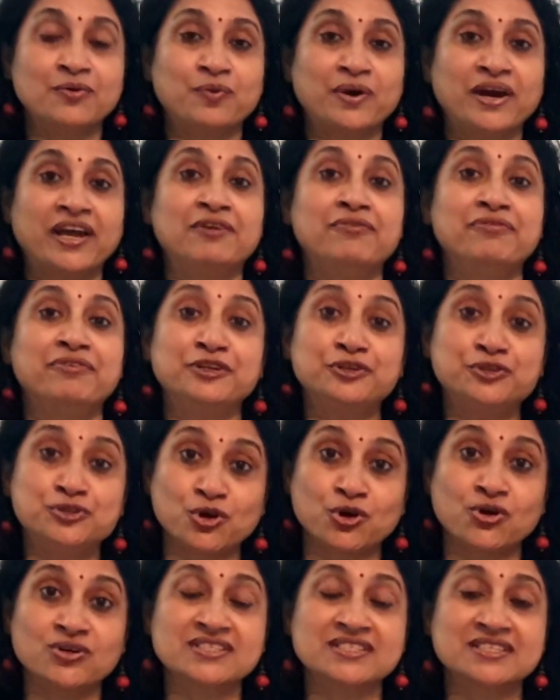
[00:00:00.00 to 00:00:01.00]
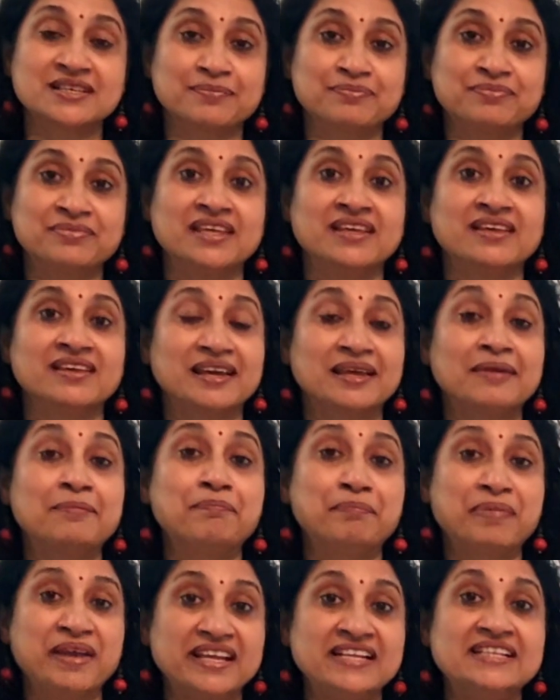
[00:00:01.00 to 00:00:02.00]
while we draw something
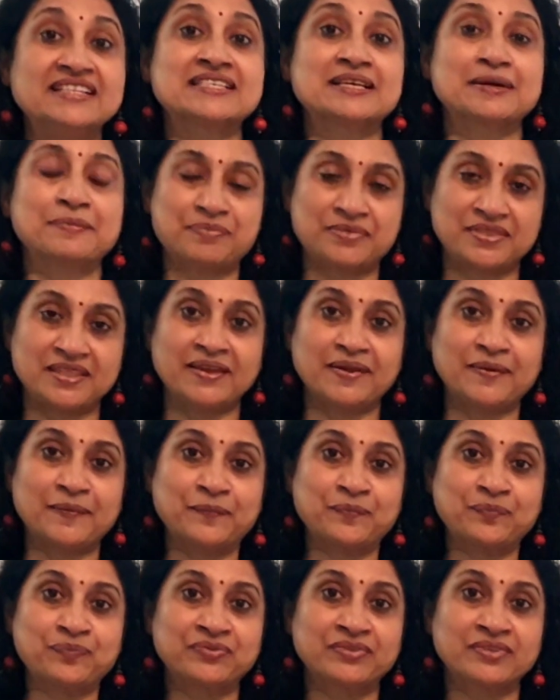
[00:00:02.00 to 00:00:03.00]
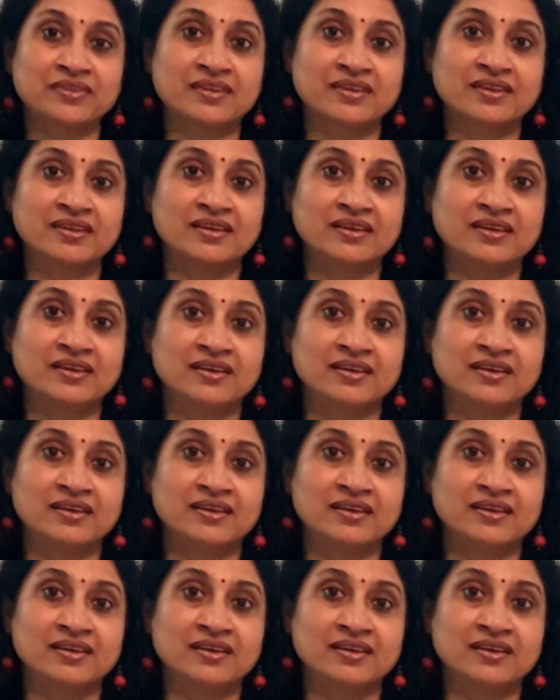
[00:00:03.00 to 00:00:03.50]
and paint something.